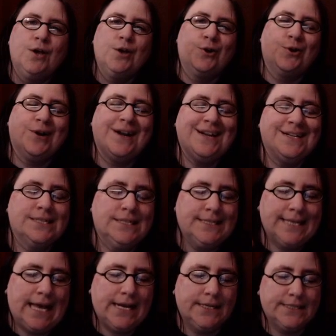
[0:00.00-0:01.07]
Greetings and
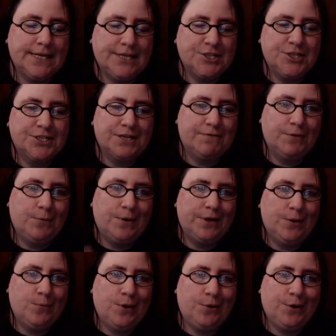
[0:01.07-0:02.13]
salutations, everyone,
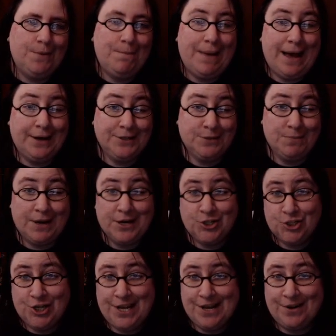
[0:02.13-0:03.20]
and welcome back to my
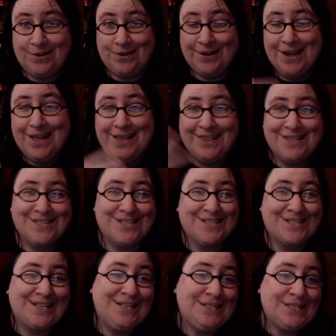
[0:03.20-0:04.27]
channel. This
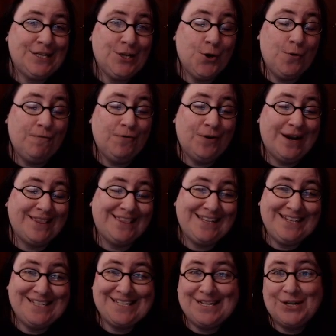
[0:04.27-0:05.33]
is Lindsay over at
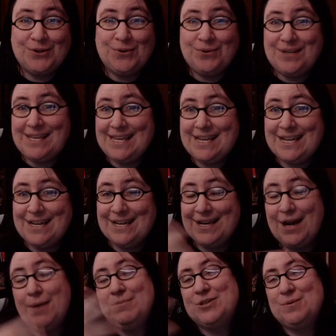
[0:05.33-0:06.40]
the Cynical Geek,
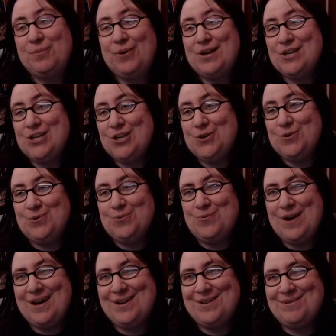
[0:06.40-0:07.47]
come to bring you,
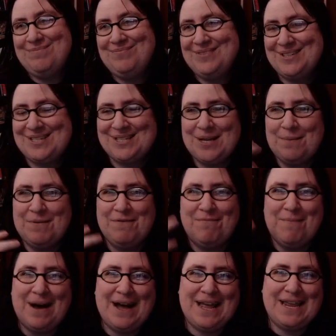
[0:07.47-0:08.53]
well, some of
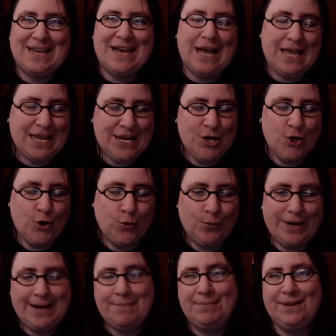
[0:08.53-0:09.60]
my inner
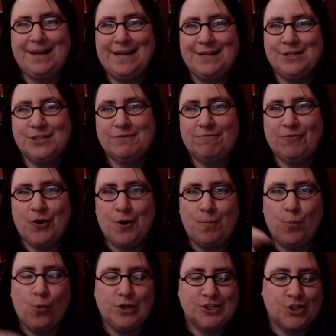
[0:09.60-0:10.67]
ramblings
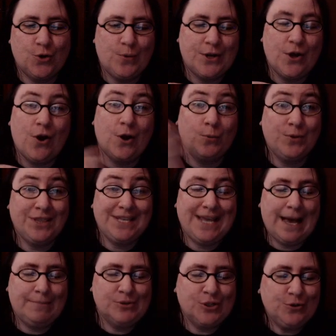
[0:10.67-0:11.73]
from what's going on with the
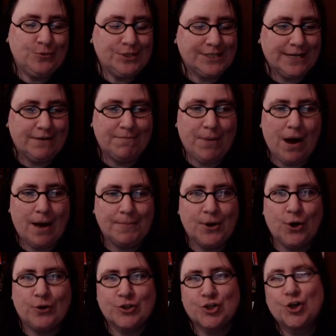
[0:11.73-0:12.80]
absolute state of pop
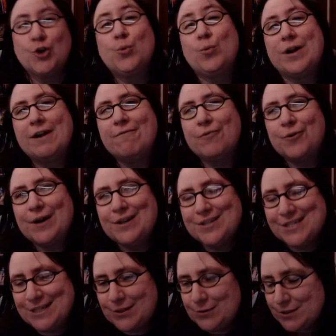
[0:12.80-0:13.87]
culture and whatever
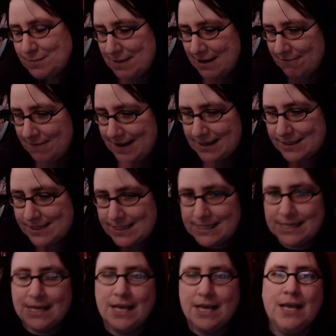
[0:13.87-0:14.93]
else tickles my
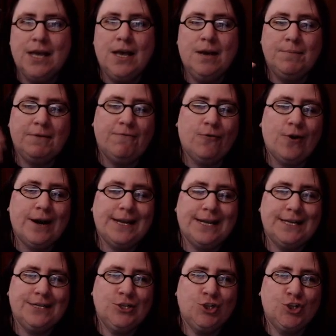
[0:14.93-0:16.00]
fancy. Before I
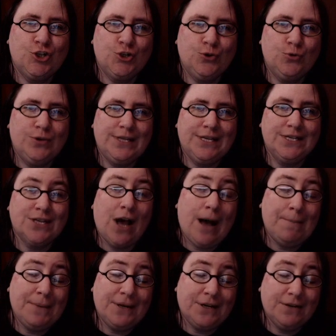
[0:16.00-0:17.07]
get into the
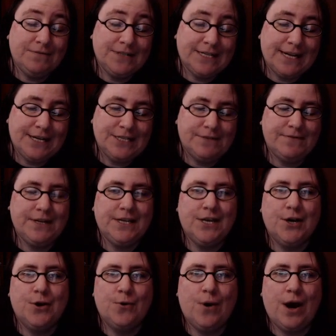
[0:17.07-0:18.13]
topic of today's
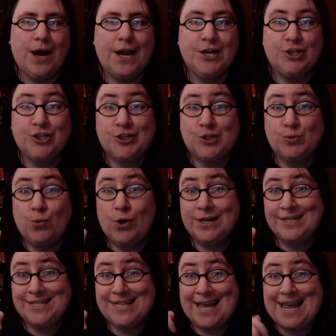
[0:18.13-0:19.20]
video, I just
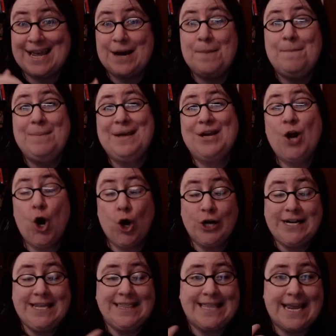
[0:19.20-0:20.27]
want to say a big
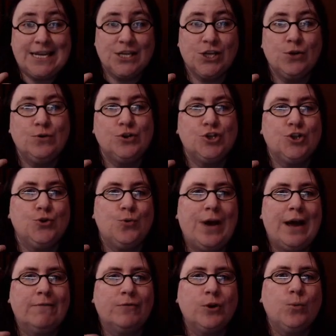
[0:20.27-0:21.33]
hearty thank you to
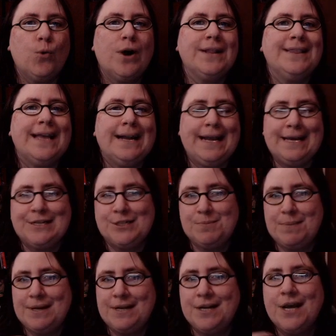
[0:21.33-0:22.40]
everyone that has
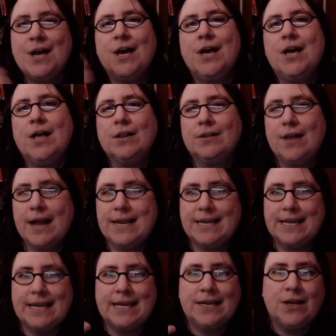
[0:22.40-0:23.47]
been
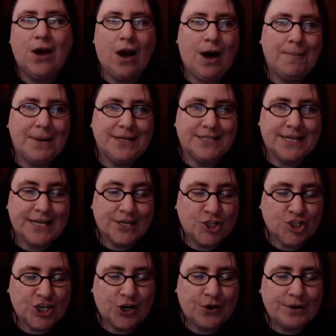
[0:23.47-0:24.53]
liking, commenting,
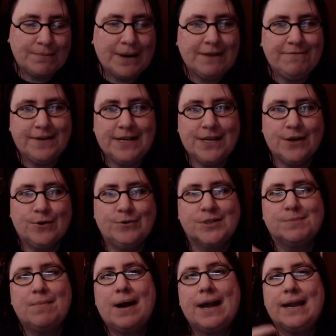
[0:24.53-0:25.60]
and sharing my
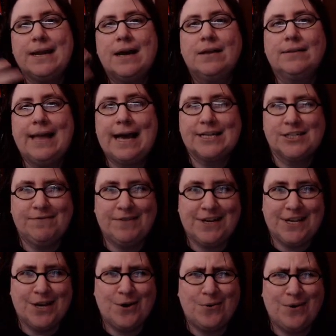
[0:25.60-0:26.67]
videos. My last
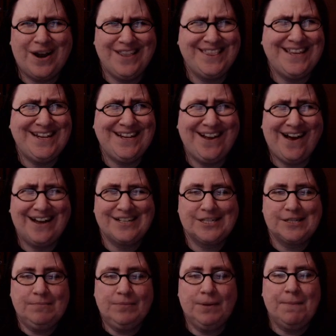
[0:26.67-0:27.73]
video, I think, got
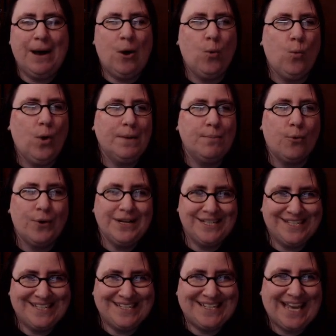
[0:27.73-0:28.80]
something about
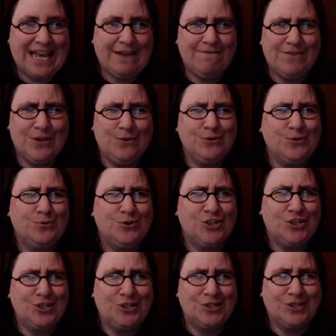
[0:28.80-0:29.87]
1.6k views, which
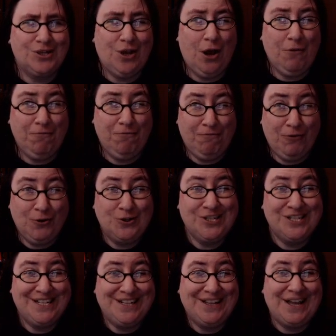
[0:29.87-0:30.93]
is a
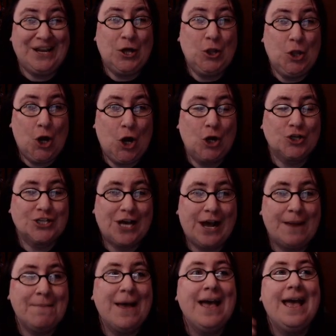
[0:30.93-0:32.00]
first in like a long
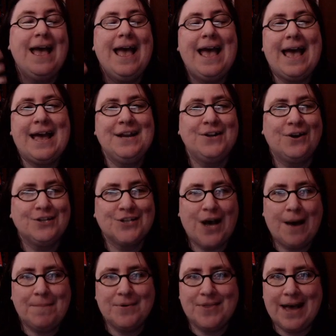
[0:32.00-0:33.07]
time. And on
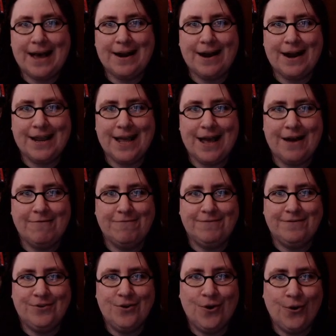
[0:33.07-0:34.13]
top of that, I have
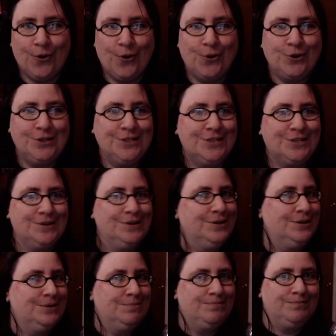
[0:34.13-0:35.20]
earned
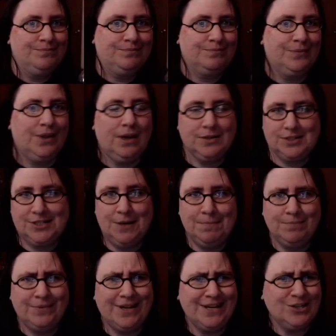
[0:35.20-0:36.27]

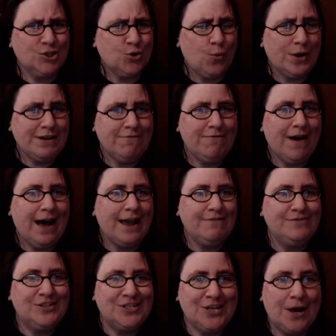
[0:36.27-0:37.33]
something like
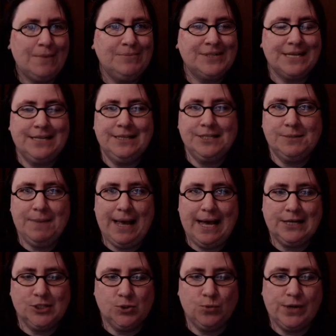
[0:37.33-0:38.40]
25 subs in this
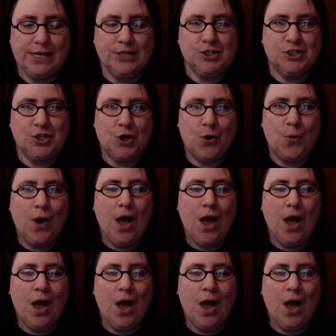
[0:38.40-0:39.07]
past week. So